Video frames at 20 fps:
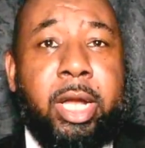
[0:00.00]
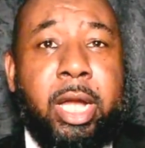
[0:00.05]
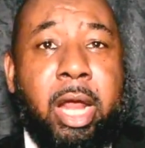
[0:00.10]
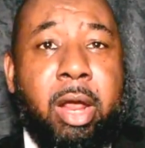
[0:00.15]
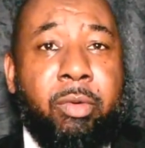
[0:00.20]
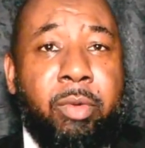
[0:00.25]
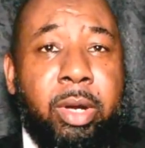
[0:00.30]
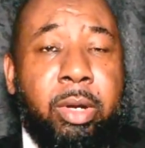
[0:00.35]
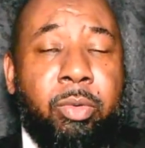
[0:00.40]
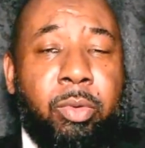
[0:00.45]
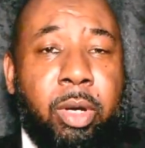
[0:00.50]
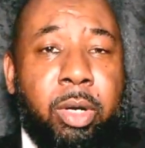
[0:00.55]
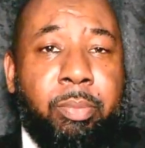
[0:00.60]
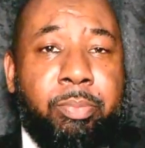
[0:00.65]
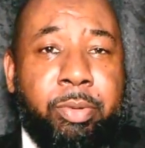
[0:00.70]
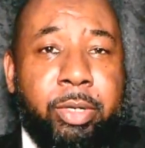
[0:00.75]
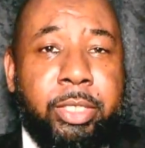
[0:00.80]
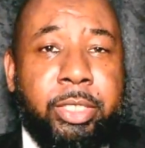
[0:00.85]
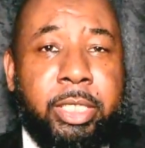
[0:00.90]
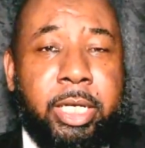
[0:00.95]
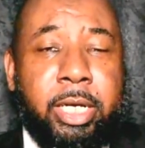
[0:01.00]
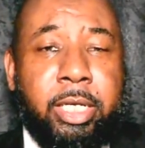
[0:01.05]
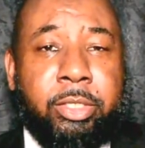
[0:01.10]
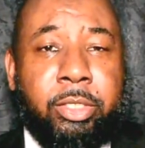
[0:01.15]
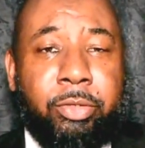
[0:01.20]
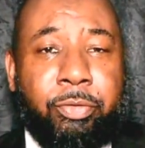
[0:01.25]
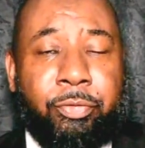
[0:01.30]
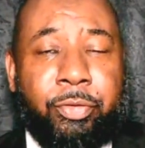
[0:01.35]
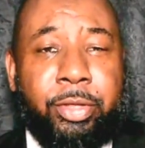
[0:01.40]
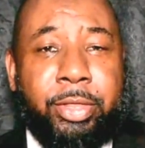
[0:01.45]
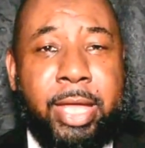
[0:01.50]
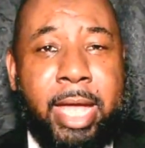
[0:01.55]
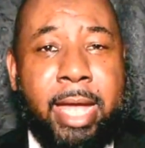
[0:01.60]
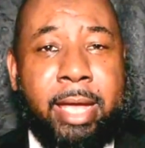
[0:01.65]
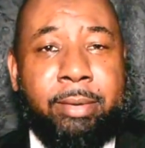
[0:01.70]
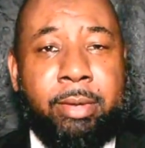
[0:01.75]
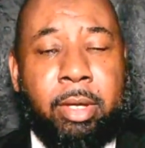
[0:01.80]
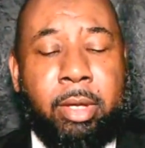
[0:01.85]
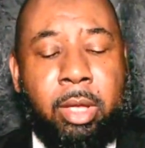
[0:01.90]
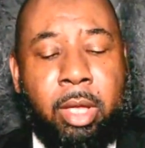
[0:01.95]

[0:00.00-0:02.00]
and I really want to appreciate you for that.